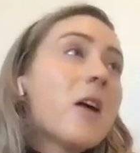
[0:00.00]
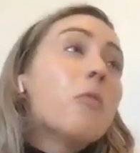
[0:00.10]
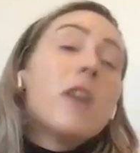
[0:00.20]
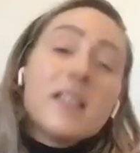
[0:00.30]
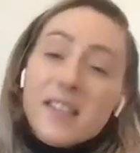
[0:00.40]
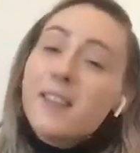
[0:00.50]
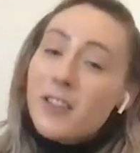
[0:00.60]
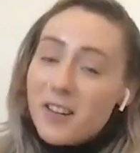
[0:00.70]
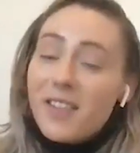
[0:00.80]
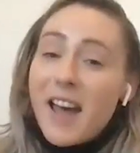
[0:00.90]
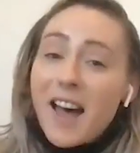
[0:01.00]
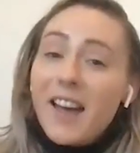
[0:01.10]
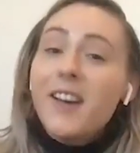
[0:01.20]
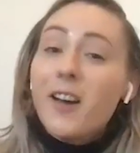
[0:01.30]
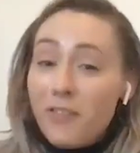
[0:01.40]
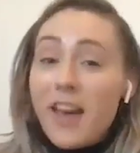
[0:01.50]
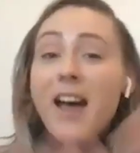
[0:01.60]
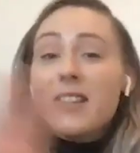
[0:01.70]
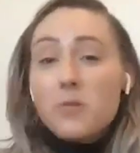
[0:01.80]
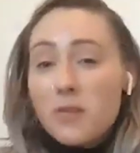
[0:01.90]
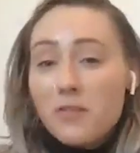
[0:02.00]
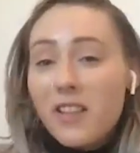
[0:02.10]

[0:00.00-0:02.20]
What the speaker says: Once I learned that sort of